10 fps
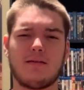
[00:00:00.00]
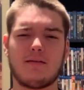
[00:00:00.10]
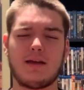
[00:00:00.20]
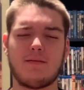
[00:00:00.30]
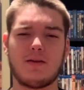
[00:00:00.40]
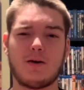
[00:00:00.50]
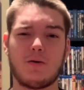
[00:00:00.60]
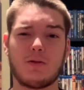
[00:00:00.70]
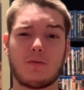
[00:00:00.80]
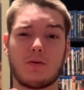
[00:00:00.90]
even
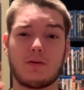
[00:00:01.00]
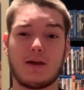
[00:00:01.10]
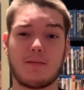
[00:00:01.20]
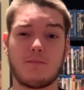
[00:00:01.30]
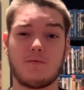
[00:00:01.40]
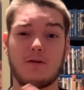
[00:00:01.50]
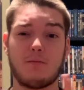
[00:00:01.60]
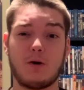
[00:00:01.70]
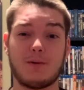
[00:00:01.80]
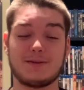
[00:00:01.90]
though there were, like, a few
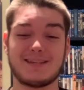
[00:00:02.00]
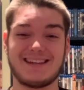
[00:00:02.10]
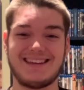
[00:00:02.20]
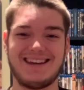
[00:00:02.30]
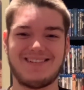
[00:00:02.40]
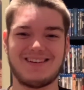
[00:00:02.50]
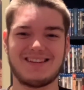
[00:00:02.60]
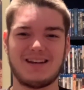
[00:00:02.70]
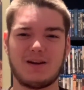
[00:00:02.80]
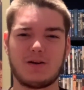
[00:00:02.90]
moments, like, here and
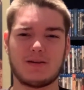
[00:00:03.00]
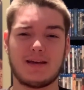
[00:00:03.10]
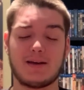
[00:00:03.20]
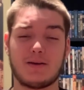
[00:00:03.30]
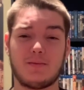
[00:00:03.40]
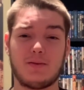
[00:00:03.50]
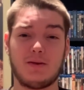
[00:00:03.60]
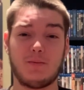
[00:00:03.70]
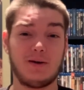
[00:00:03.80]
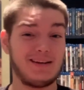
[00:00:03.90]
there that
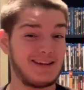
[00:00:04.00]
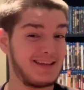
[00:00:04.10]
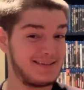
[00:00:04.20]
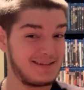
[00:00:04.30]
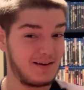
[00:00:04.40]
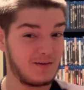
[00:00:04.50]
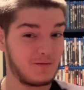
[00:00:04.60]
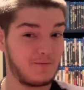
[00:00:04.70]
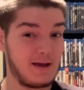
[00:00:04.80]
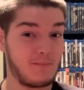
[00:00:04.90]
you wouldn't consider
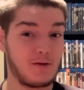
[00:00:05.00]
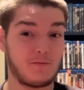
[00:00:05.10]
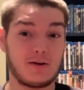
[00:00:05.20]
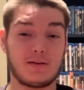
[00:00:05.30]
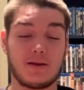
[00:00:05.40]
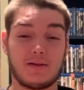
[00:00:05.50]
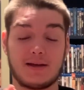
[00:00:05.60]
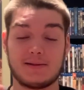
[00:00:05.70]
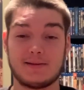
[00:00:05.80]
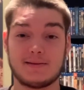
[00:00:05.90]
family-friendly,
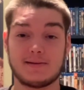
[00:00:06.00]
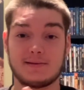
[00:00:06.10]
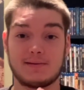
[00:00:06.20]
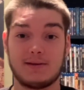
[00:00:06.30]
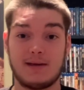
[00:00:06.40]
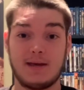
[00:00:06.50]
like the